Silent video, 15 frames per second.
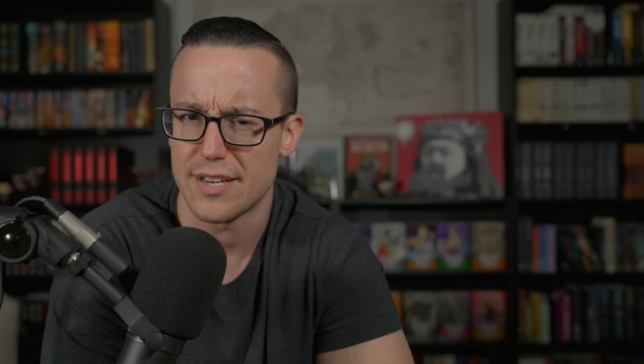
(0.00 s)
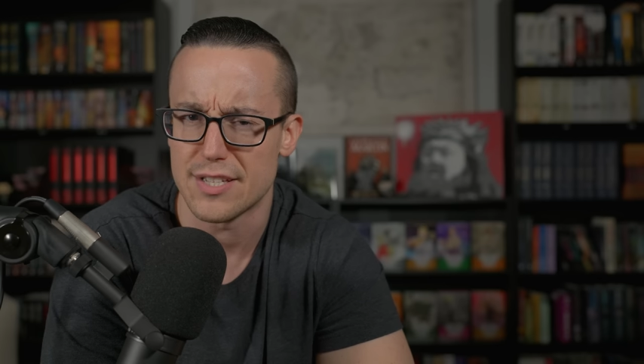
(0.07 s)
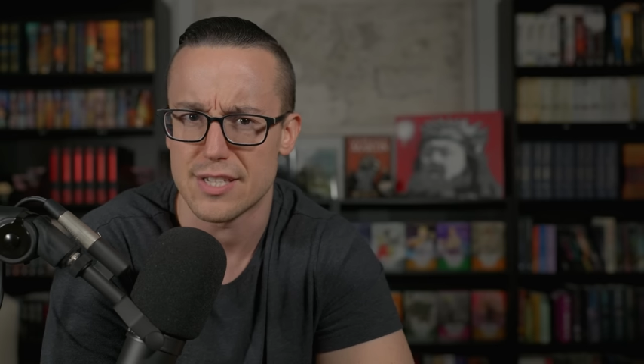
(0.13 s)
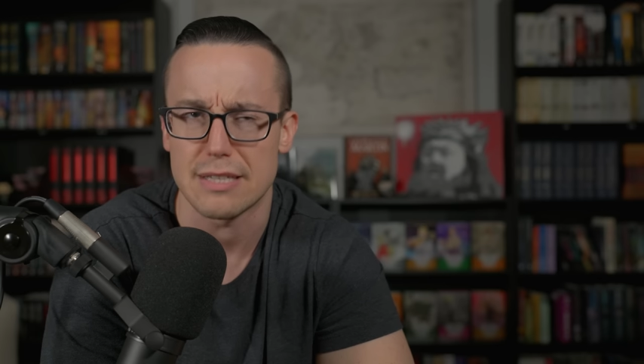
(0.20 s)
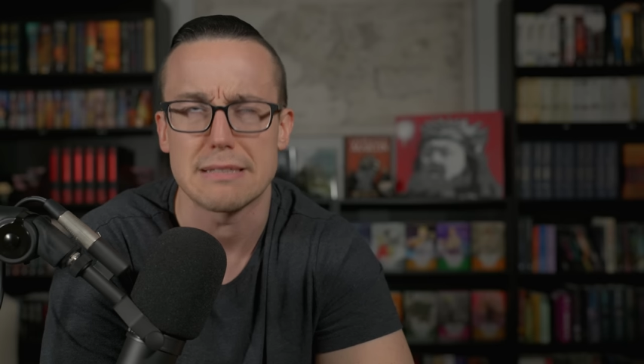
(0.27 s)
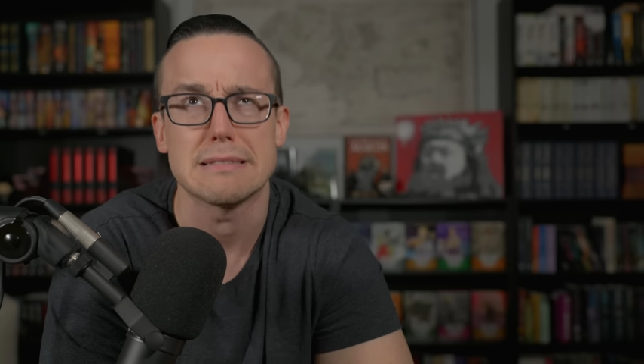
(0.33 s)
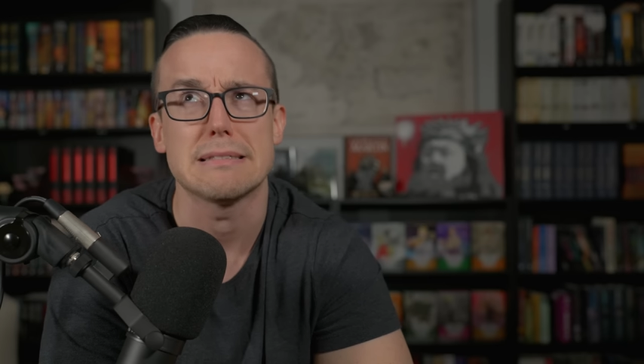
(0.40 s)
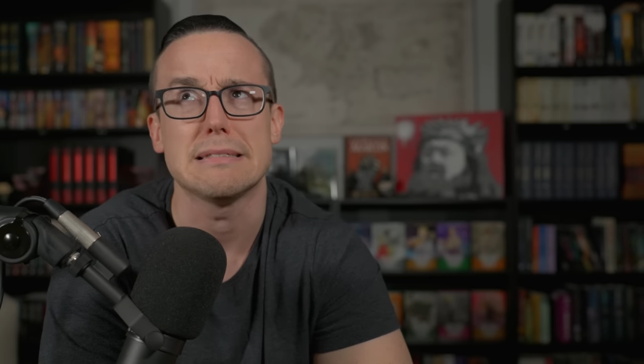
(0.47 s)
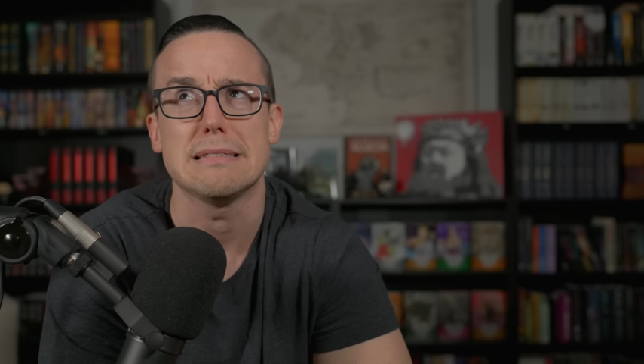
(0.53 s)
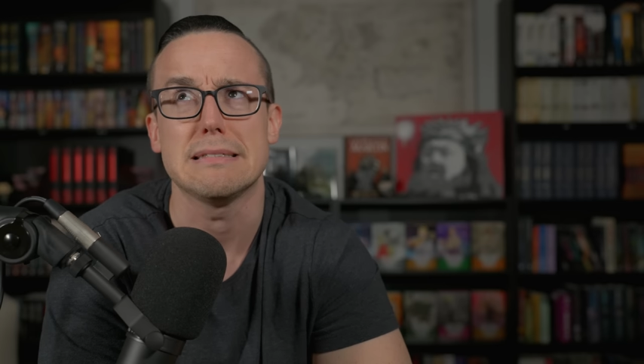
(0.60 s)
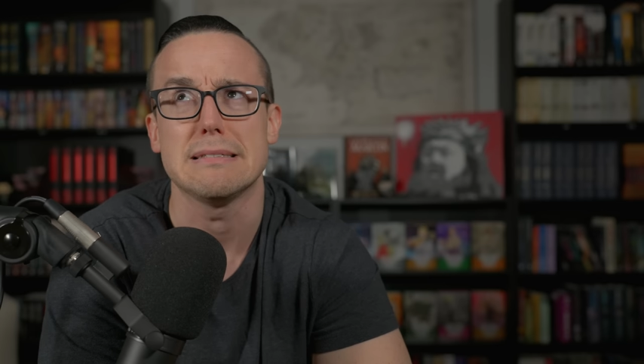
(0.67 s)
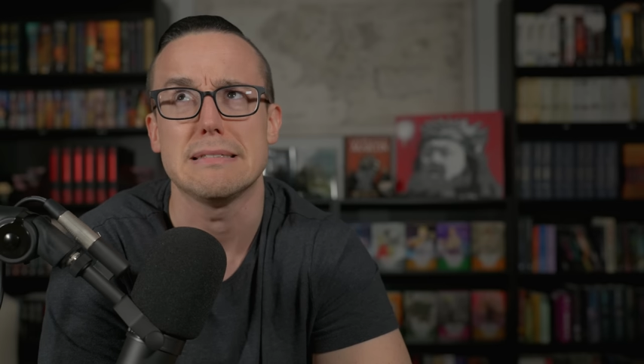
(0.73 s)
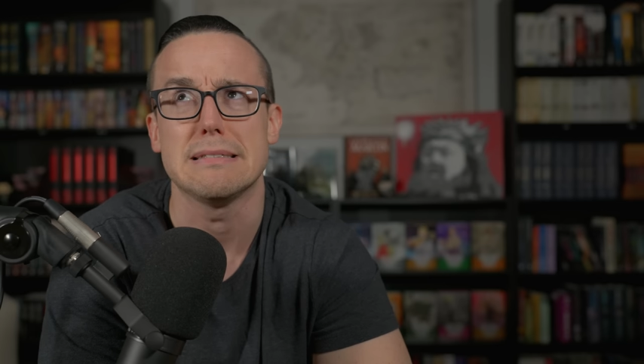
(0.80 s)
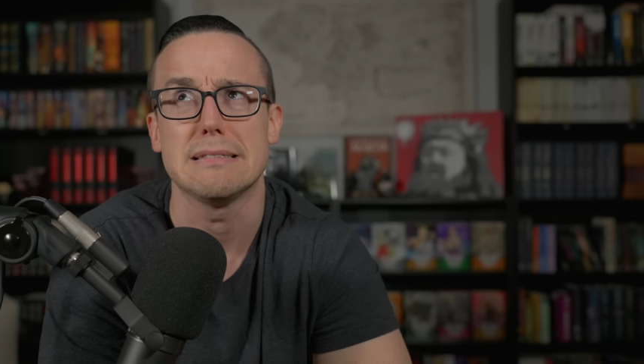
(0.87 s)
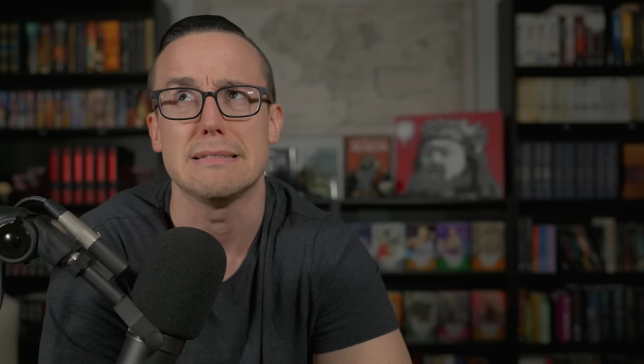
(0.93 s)
And he's like,
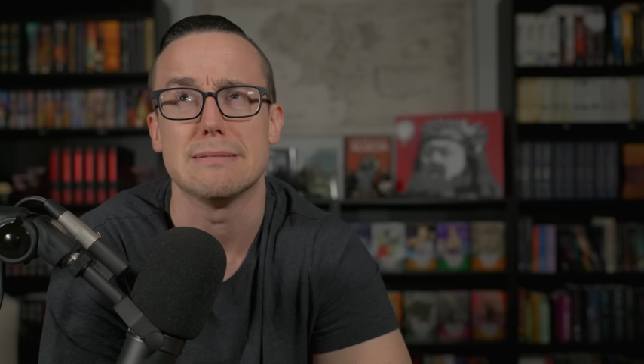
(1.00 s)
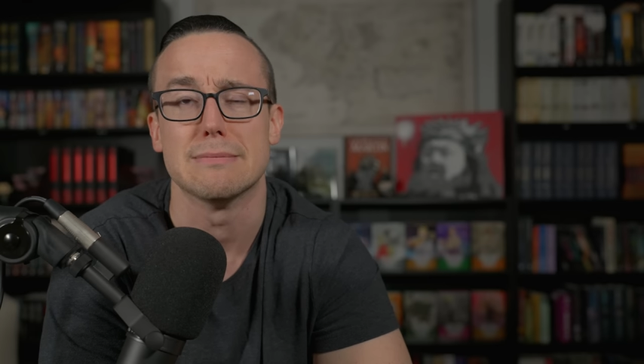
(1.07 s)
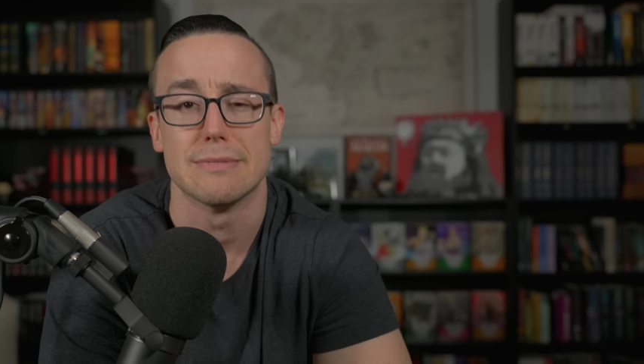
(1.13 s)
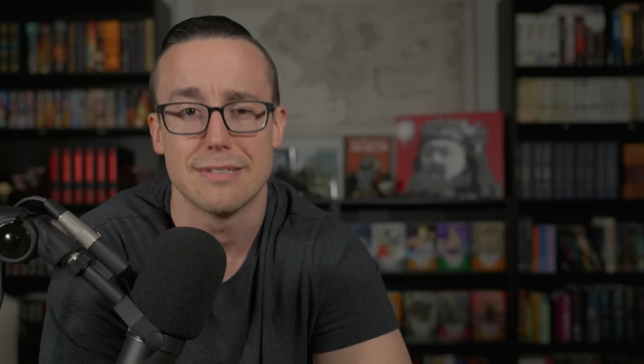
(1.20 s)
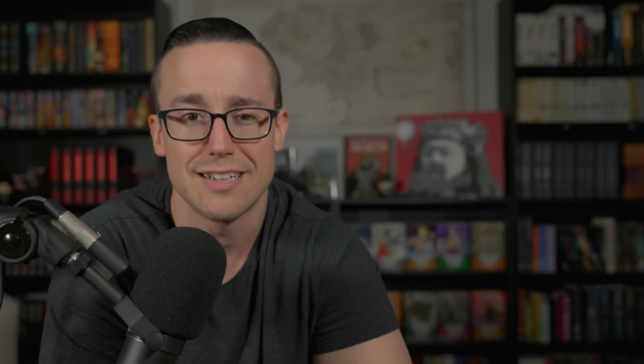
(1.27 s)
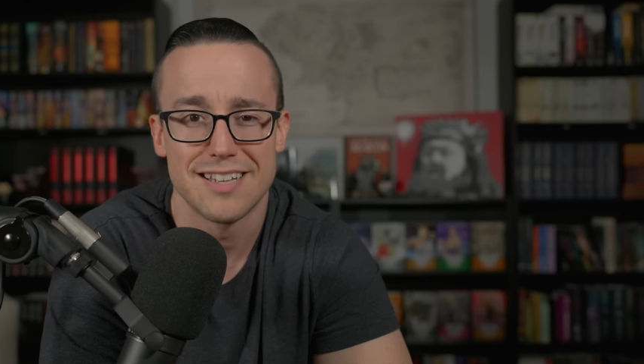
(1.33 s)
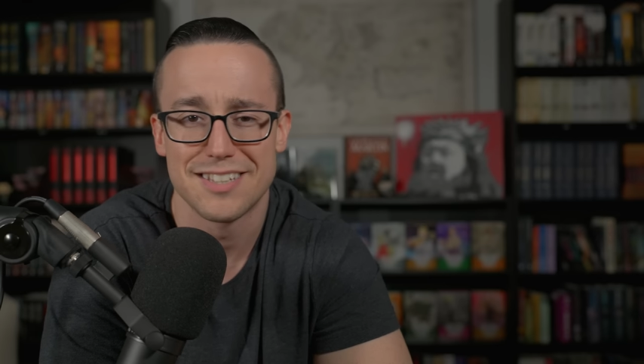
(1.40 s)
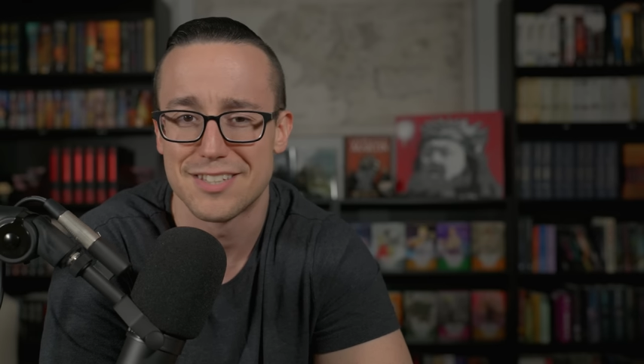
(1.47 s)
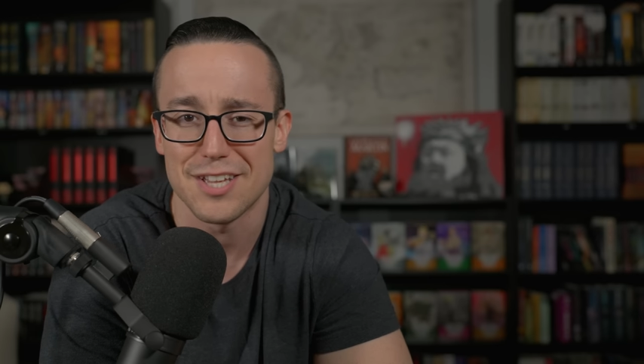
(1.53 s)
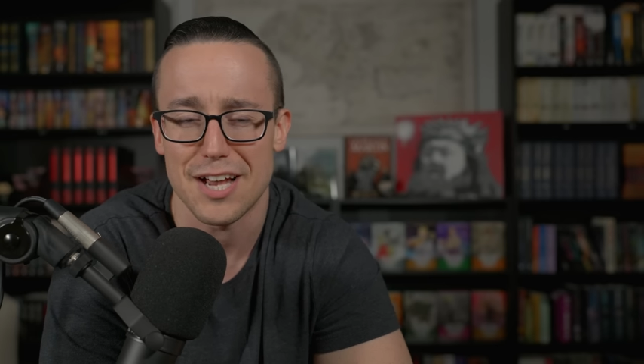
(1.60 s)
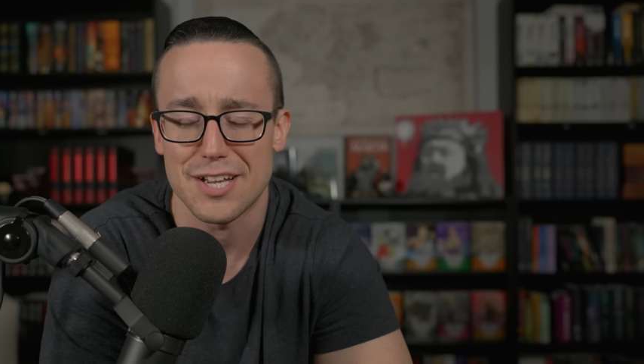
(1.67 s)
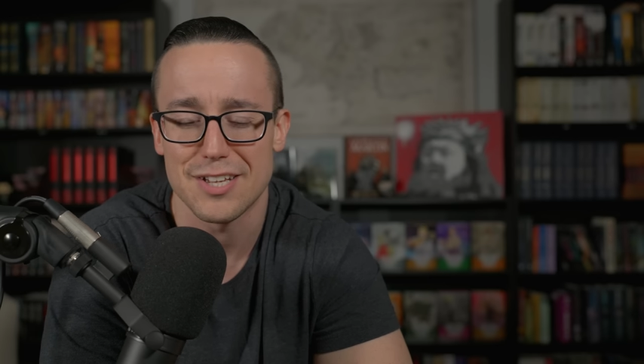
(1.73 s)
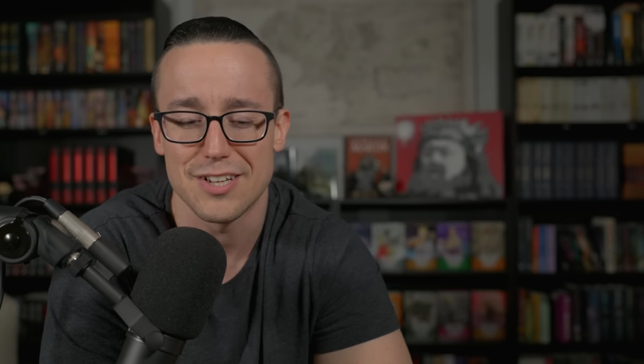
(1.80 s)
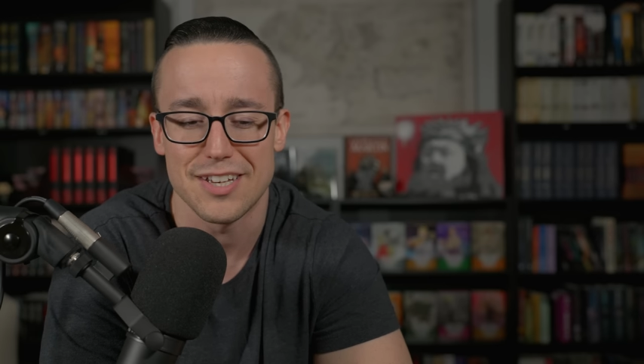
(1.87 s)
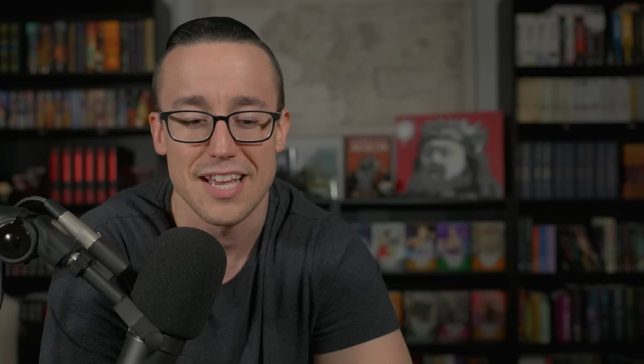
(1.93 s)
"Oh, no,
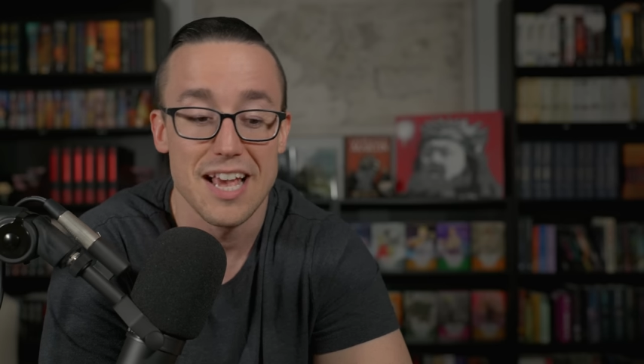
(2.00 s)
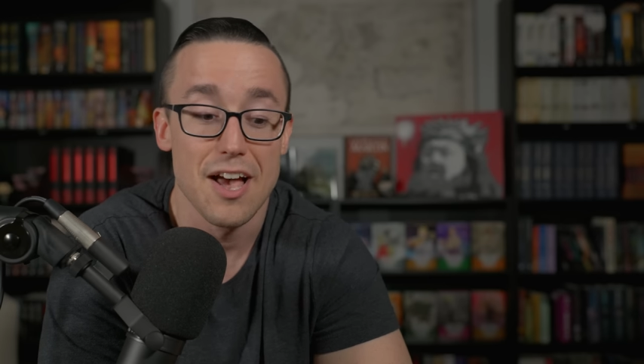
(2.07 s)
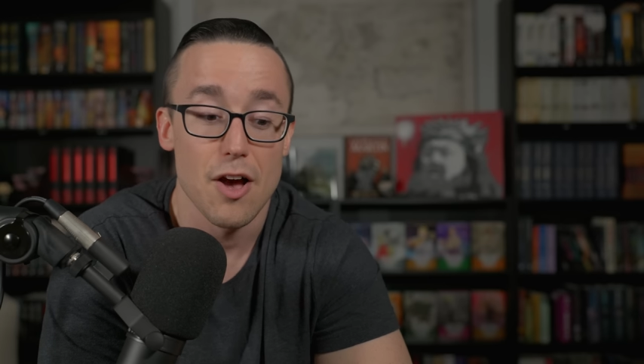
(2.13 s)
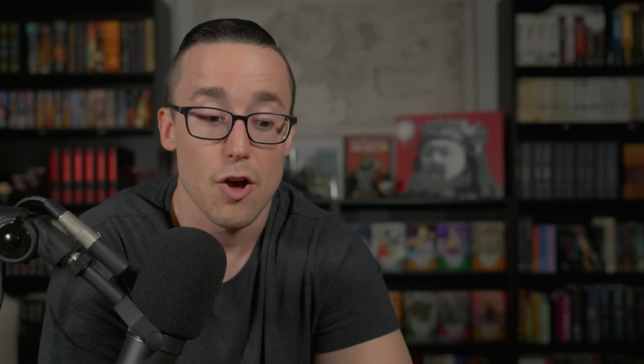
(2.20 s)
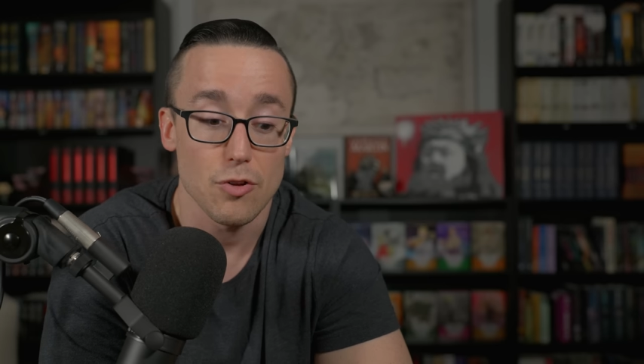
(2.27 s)
not good."